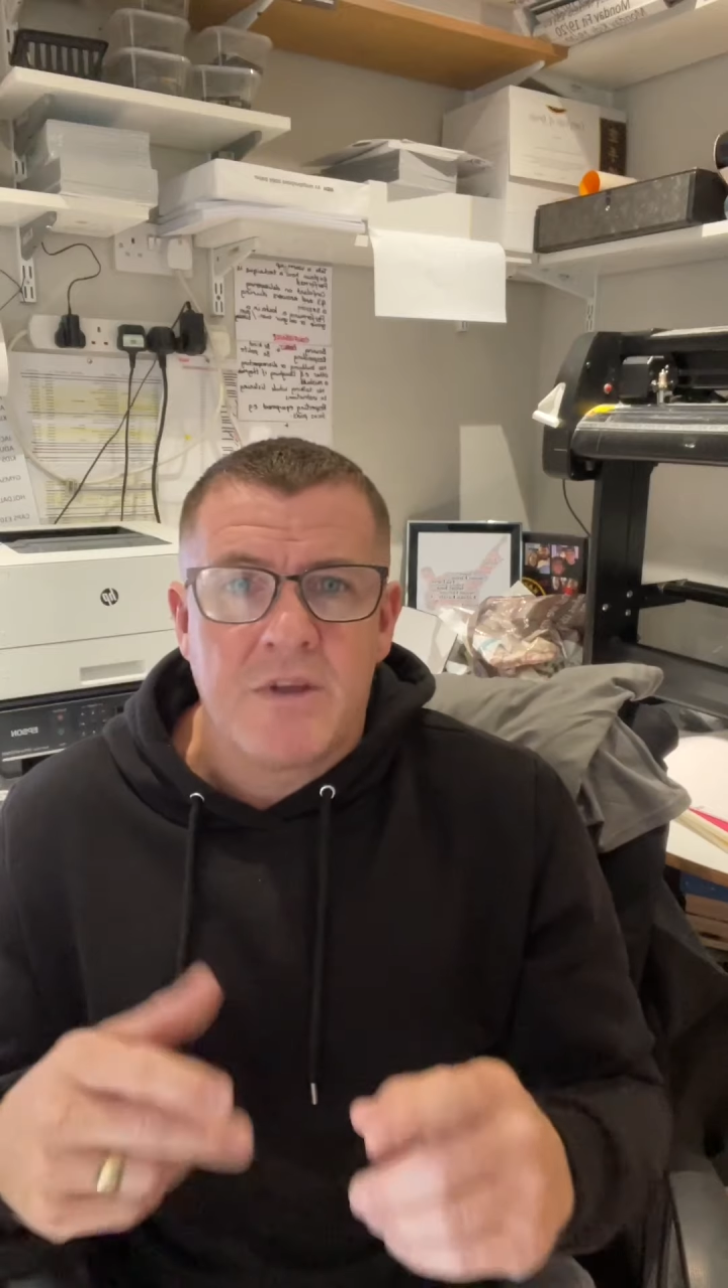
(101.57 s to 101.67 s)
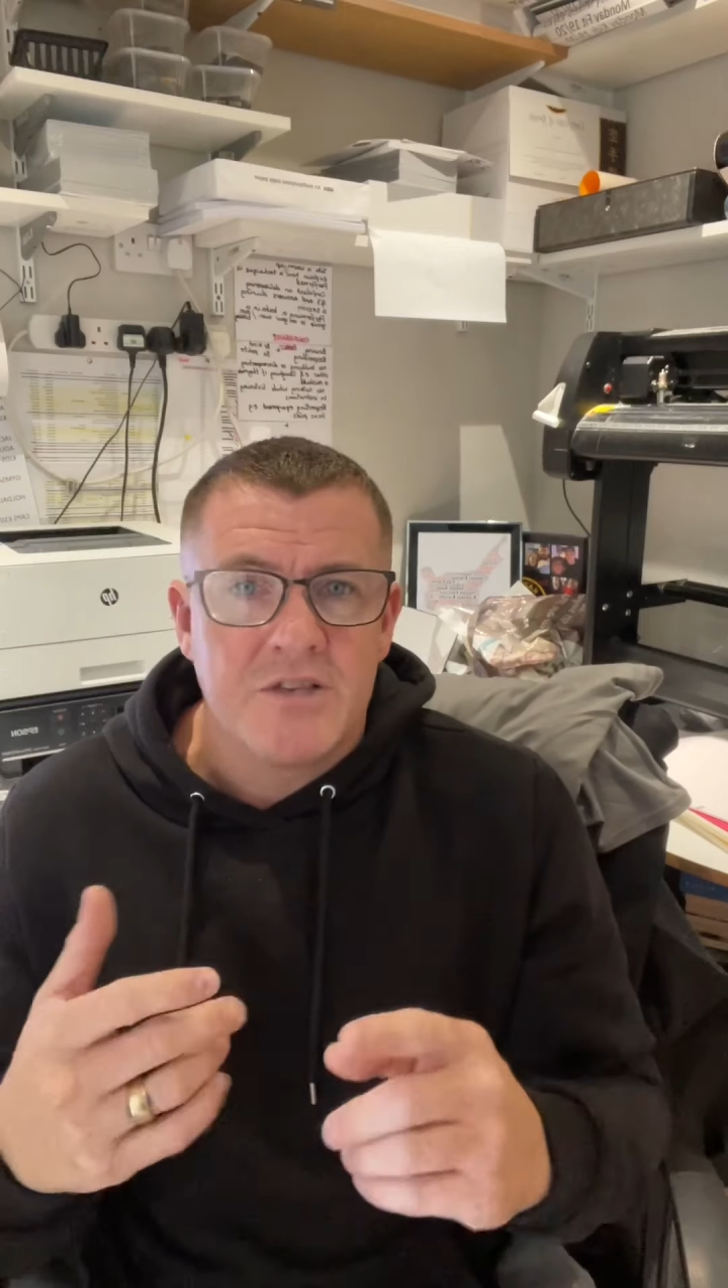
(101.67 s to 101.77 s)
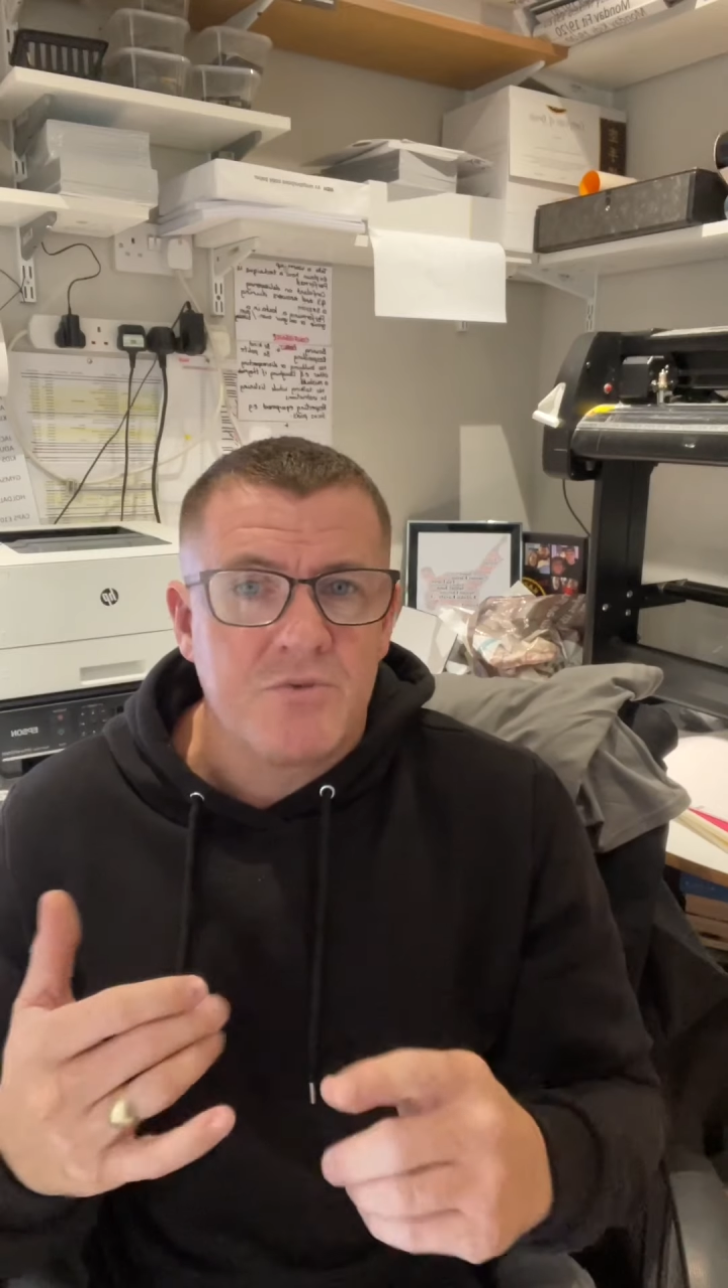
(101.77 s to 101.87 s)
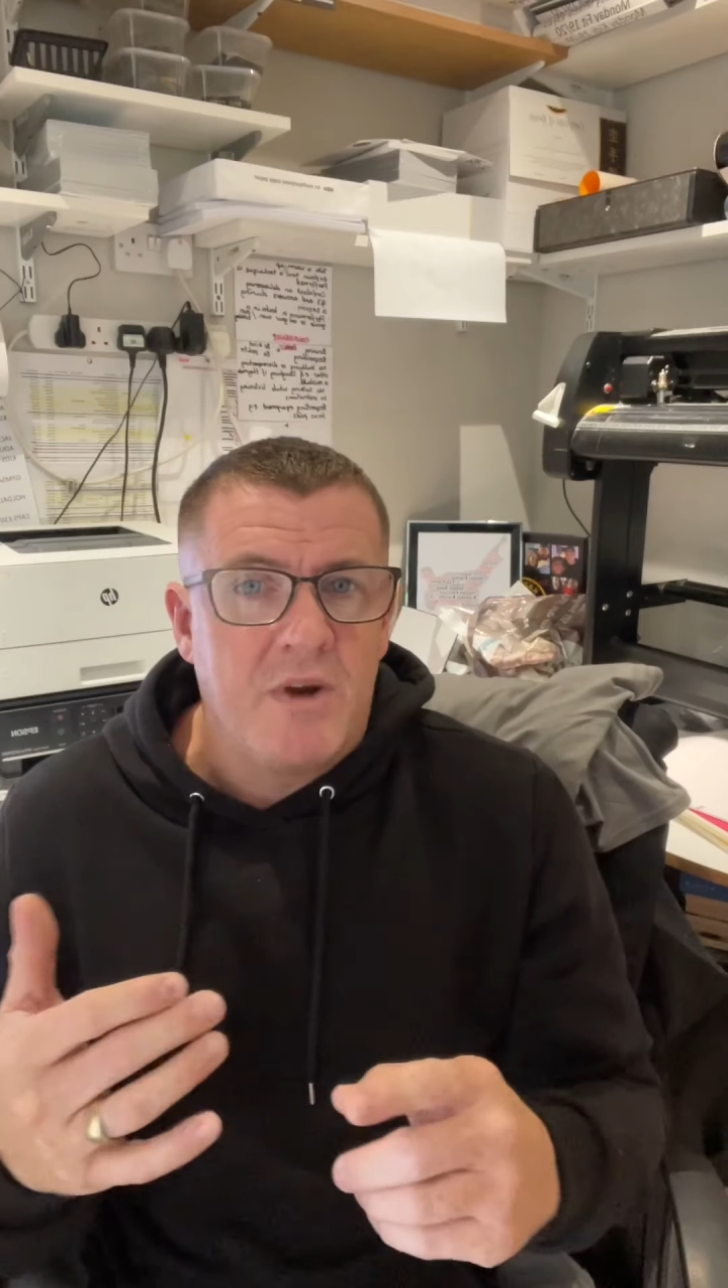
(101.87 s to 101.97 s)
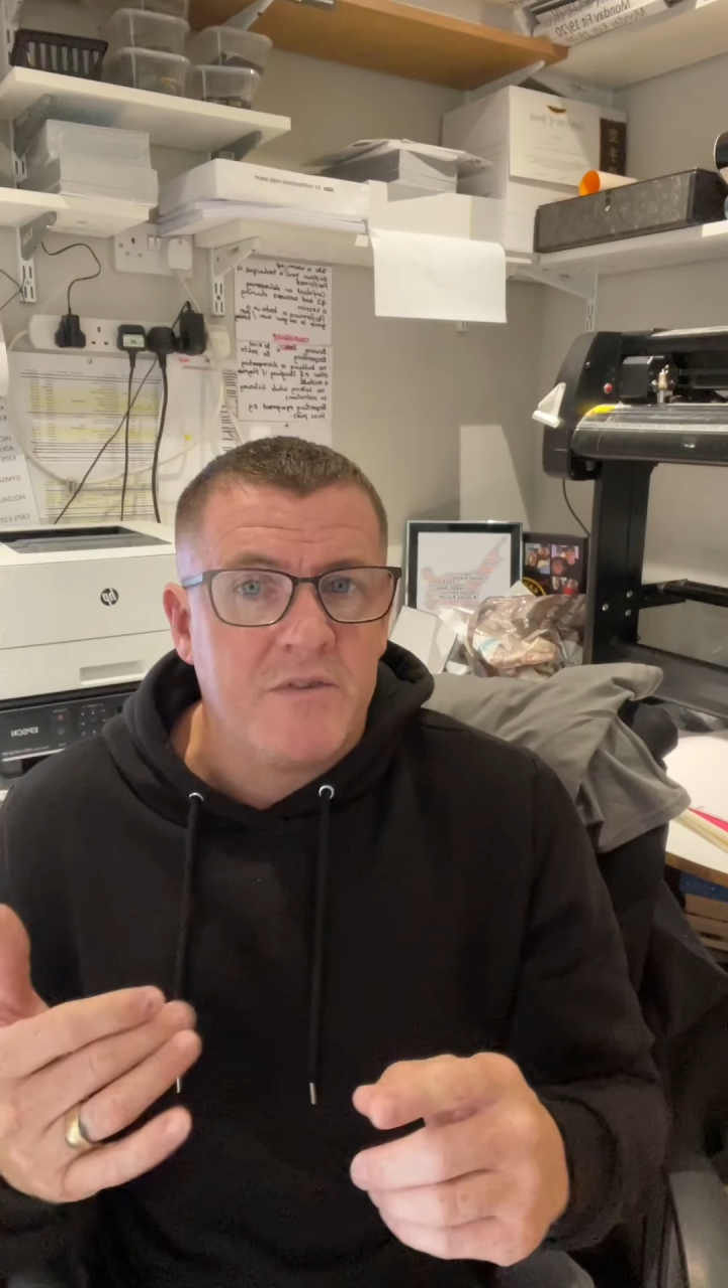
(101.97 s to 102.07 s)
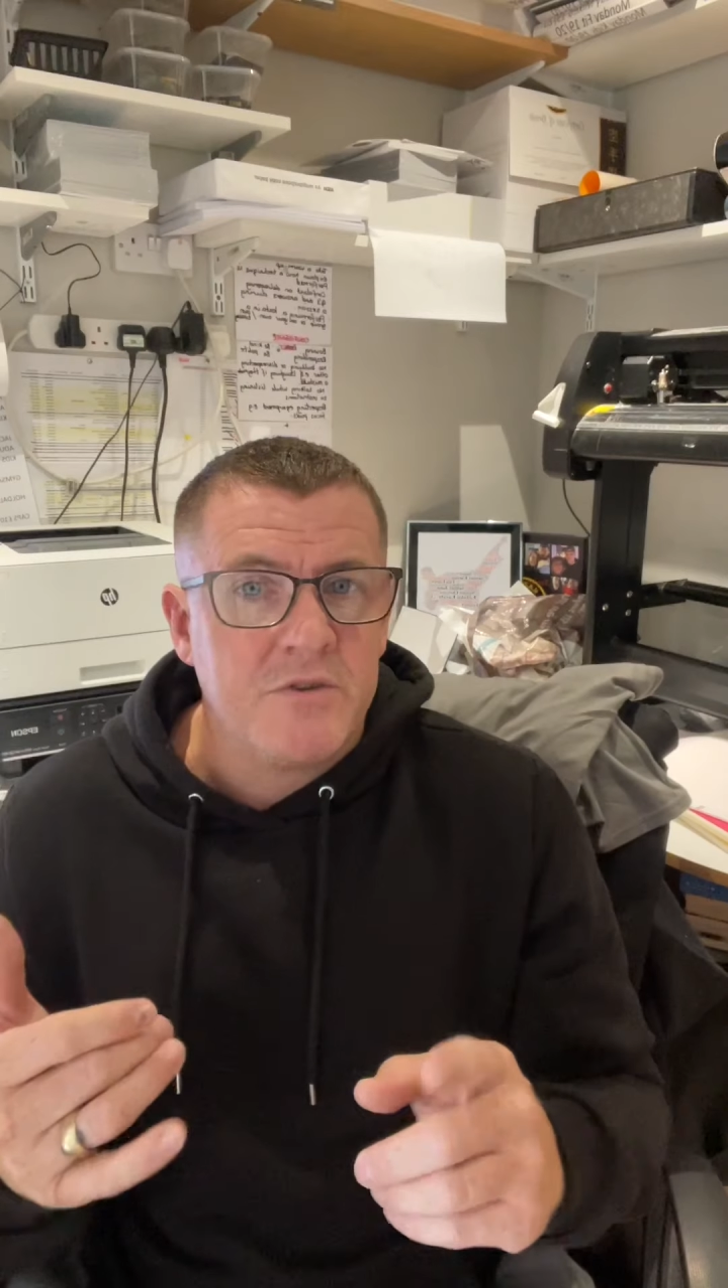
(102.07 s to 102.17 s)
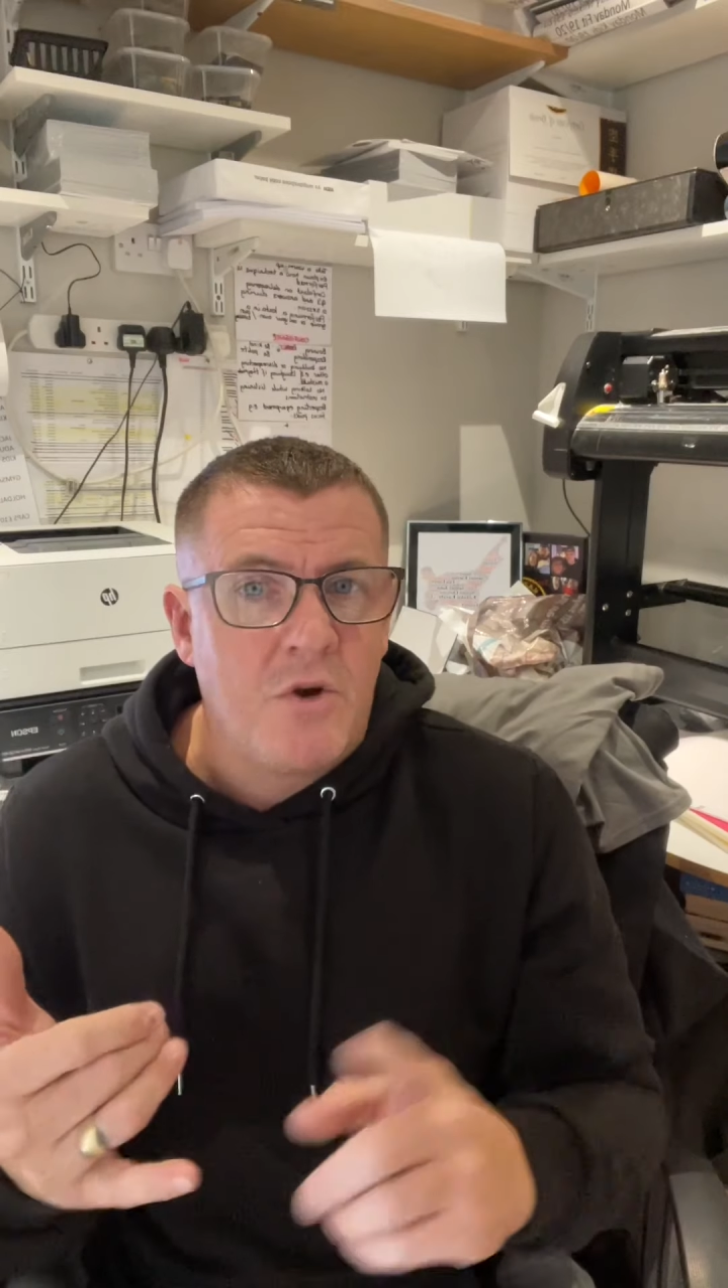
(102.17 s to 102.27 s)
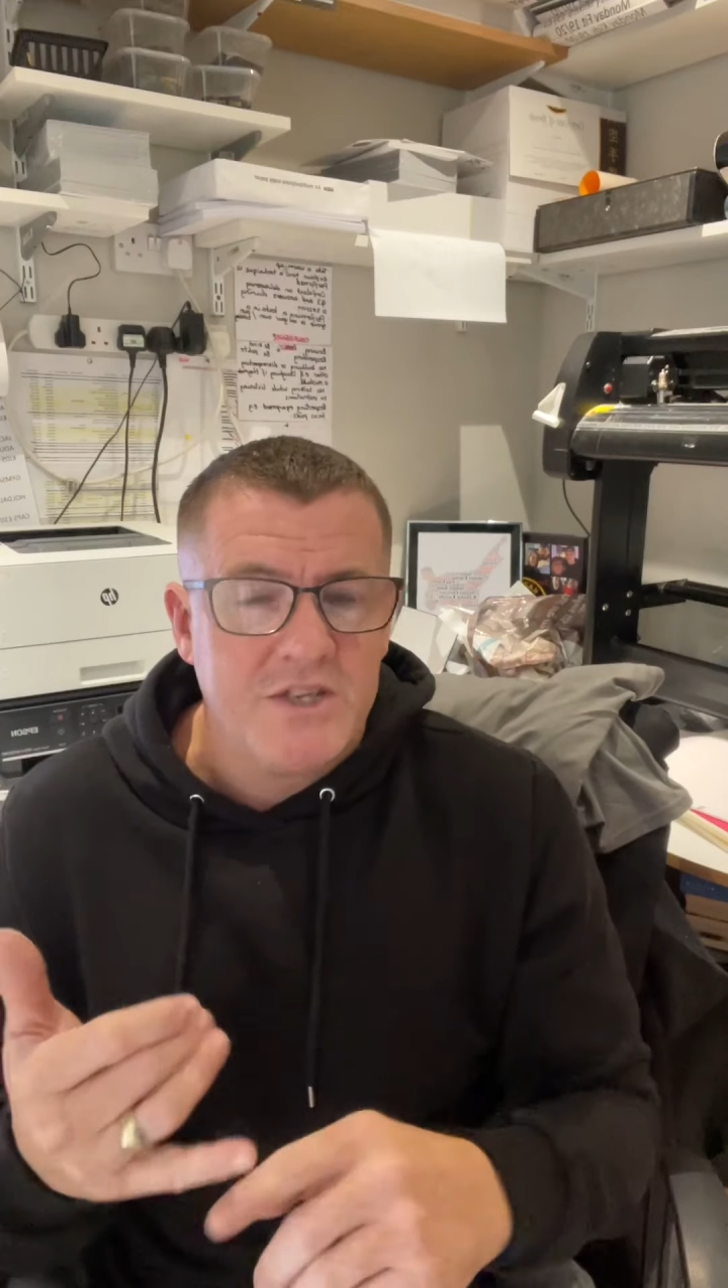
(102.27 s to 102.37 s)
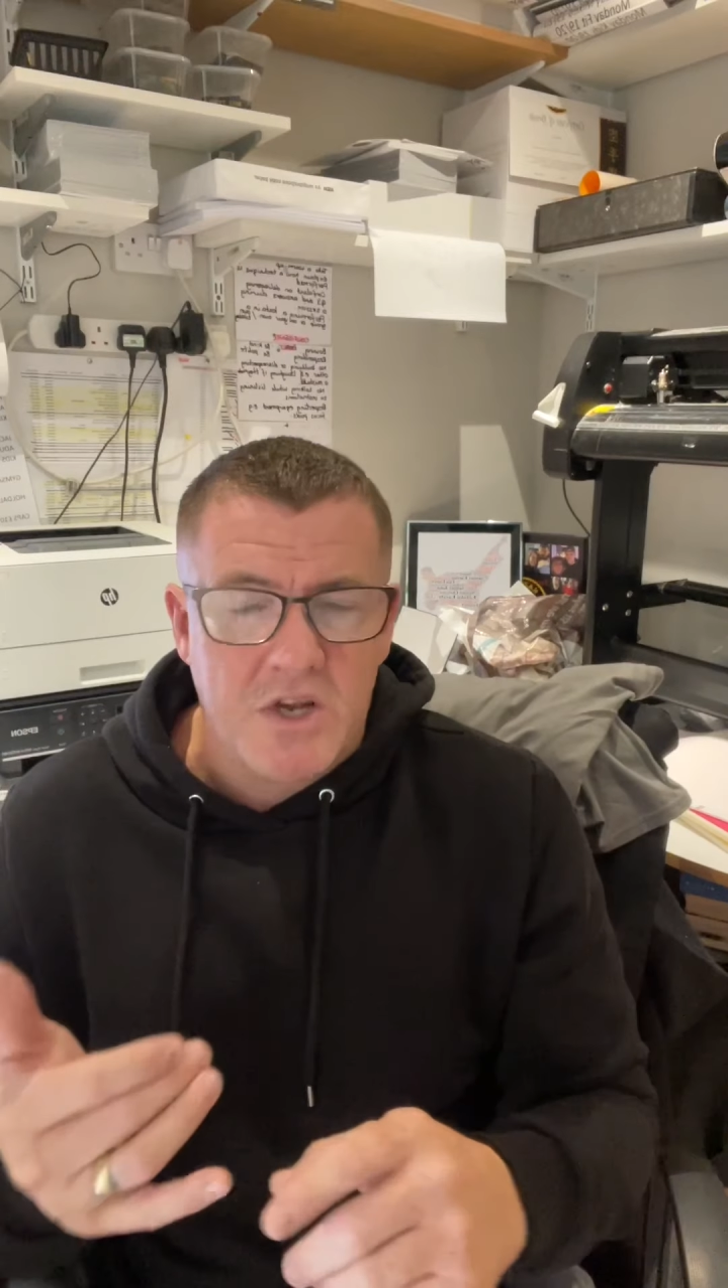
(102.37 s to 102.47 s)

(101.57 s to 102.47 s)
It has to have a nice,